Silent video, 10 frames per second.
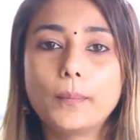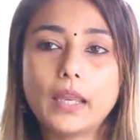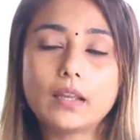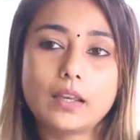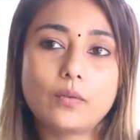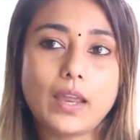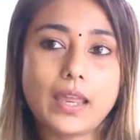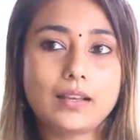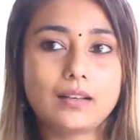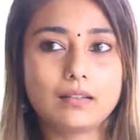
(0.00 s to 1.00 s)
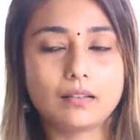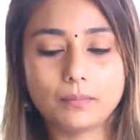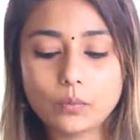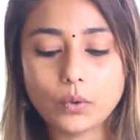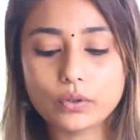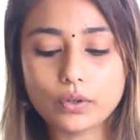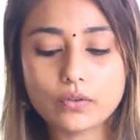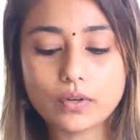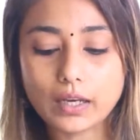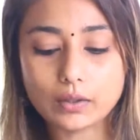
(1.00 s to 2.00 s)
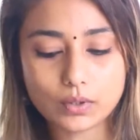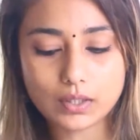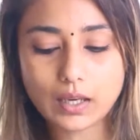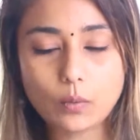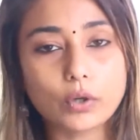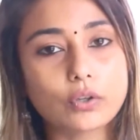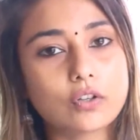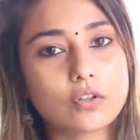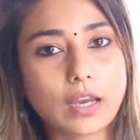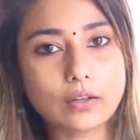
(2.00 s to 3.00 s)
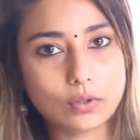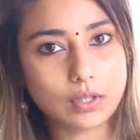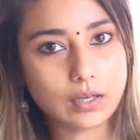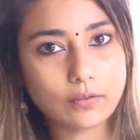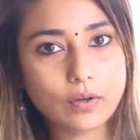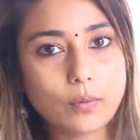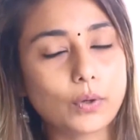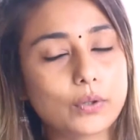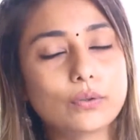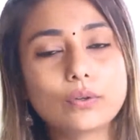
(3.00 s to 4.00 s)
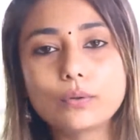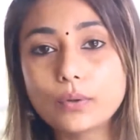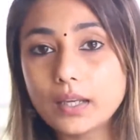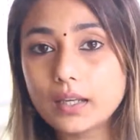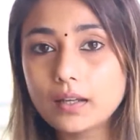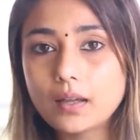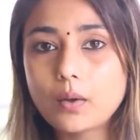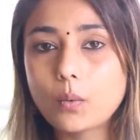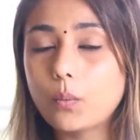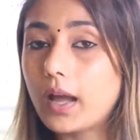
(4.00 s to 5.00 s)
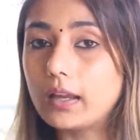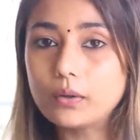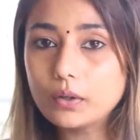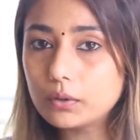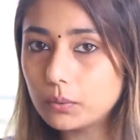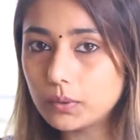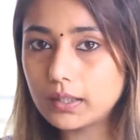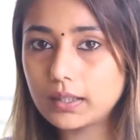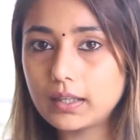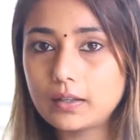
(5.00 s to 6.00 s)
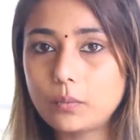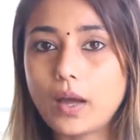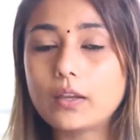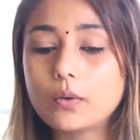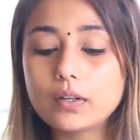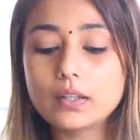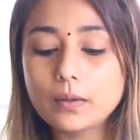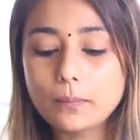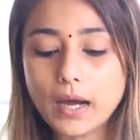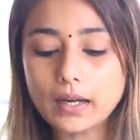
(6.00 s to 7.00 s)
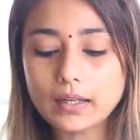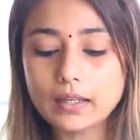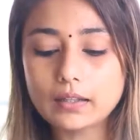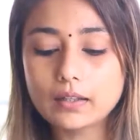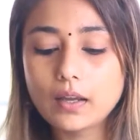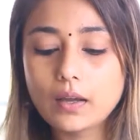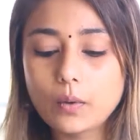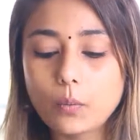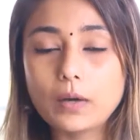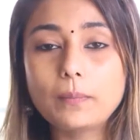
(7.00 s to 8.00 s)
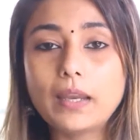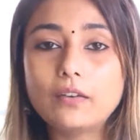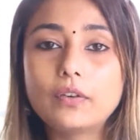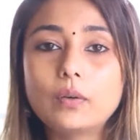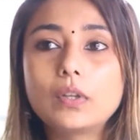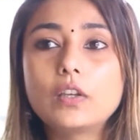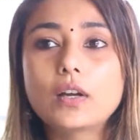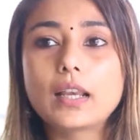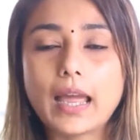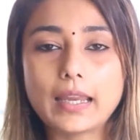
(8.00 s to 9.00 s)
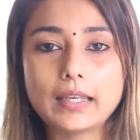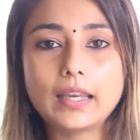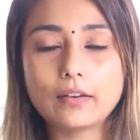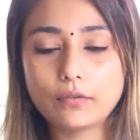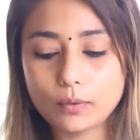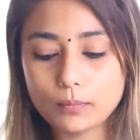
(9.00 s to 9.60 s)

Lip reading: make it very clear what you're trying to say, what you're trying to deliver, what you're doing, why you're doing it, why you're in the market, what benefit will your client get